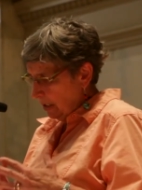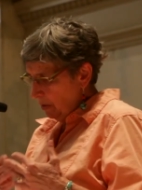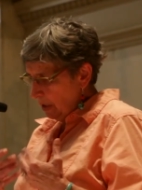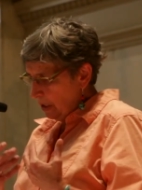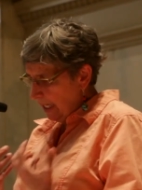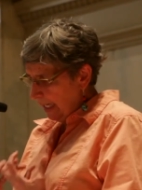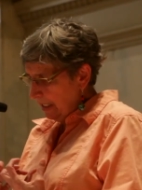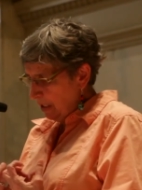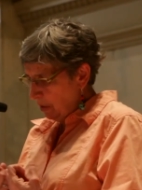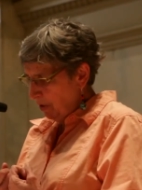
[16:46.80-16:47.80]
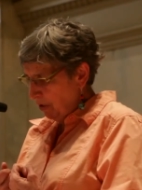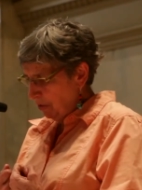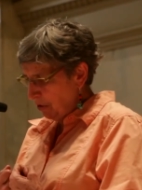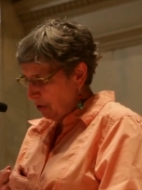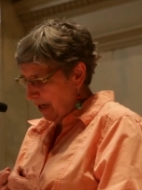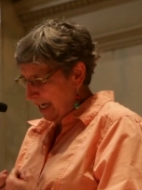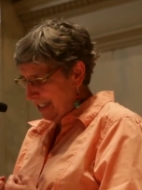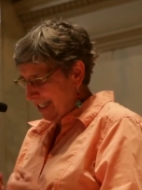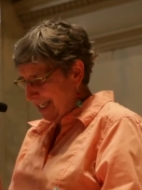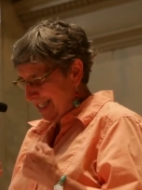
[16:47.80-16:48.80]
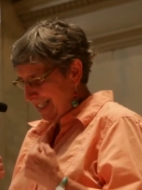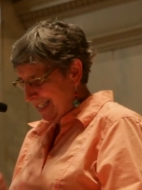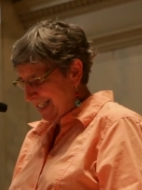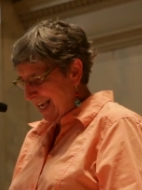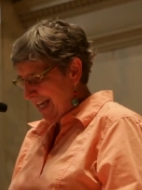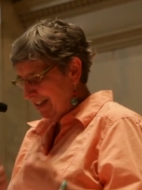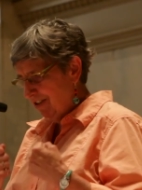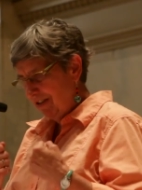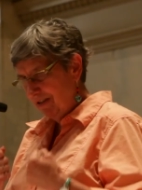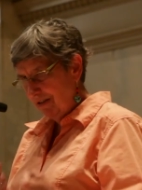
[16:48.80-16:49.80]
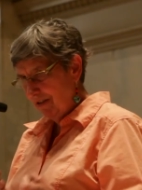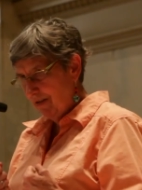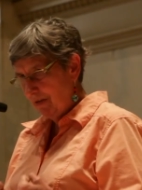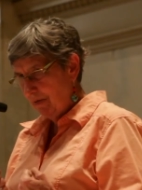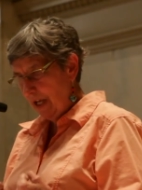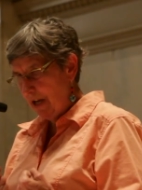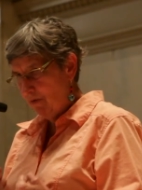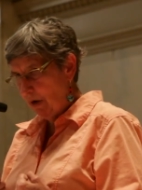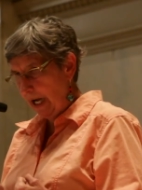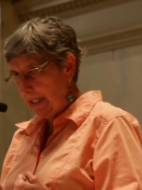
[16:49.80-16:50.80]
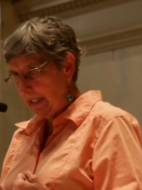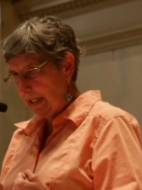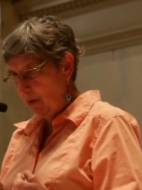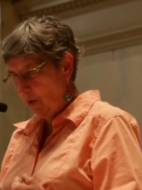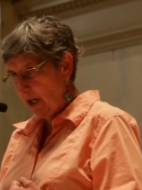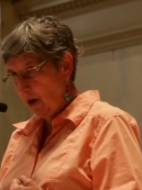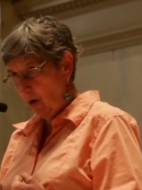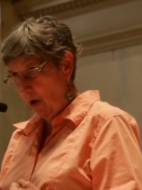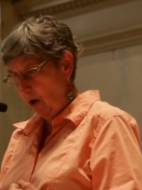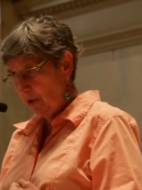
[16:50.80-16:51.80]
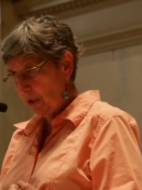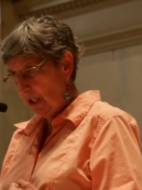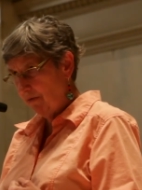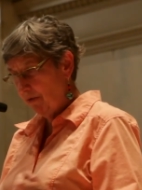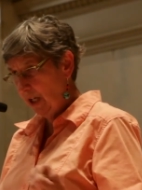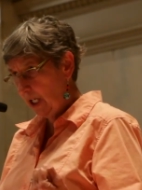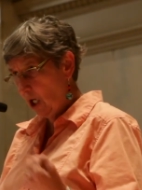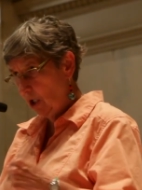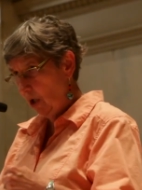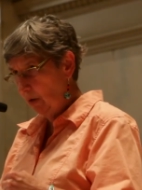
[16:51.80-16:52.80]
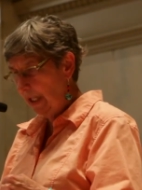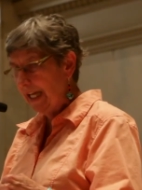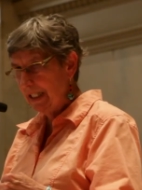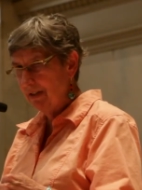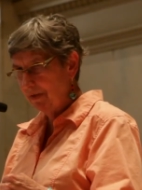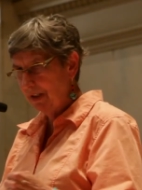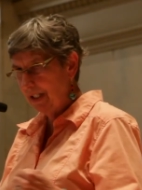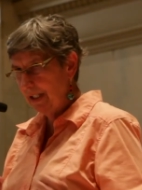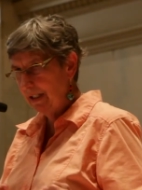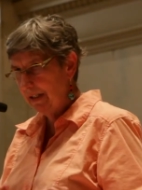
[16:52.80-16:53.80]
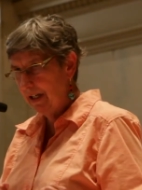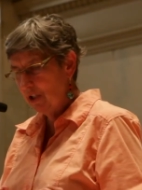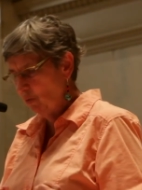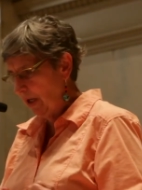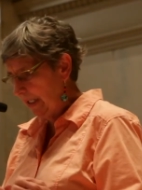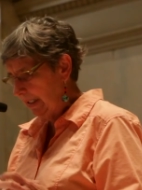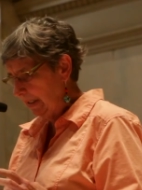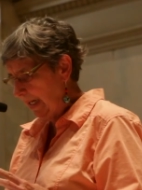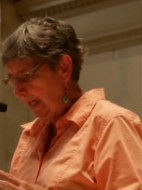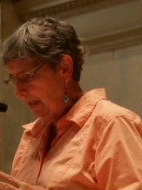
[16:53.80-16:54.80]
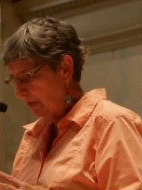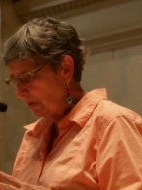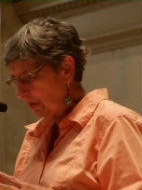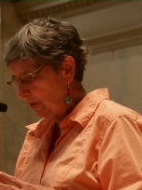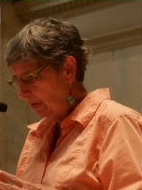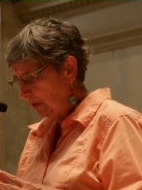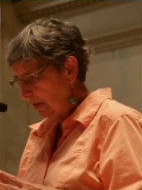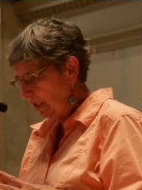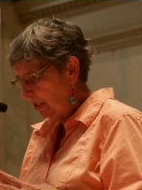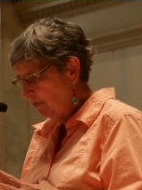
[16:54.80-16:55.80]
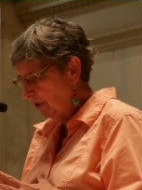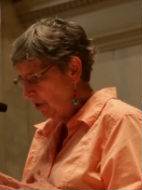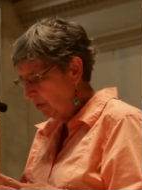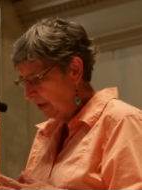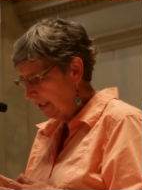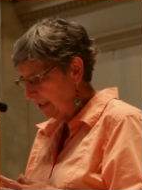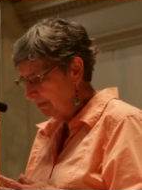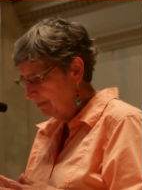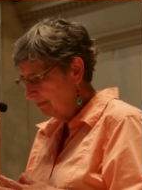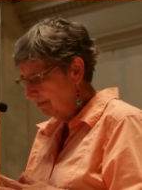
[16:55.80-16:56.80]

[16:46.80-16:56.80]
So, the second spiritual strategy is to get it right that we are all suffering collectively as well as individually.